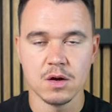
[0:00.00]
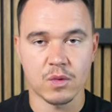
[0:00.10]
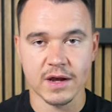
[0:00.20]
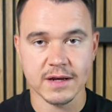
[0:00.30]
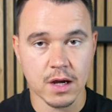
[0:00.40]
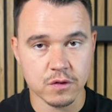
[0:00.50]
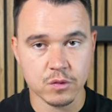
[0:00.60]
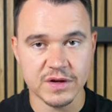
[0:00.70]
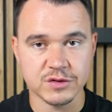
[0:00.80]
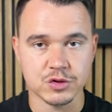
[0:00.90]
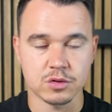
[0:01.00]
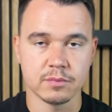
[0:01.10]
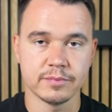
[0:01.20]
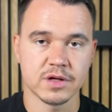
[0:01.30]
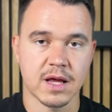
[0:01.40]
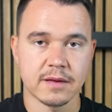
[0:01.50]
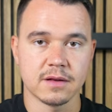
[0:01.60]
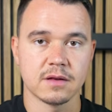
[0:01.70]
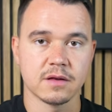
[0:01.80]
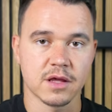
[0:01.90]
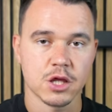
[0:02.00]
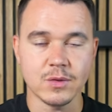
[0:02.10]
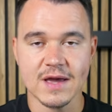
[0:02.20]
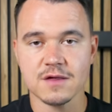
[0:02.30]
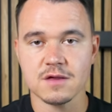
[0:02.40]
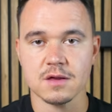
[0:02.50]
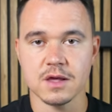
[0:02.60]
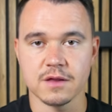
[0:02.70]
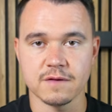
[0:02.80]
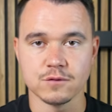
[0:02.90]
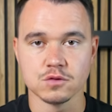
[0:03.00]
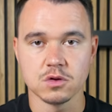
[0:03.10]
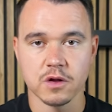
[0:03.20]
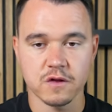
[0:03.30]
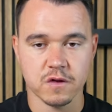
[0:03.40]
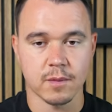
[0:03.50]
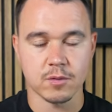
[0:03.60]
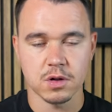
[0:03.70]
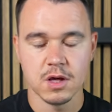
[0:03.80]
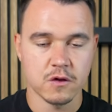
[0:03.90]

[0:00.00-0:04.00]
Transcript: right now it's winter, but on the US, it's full summer.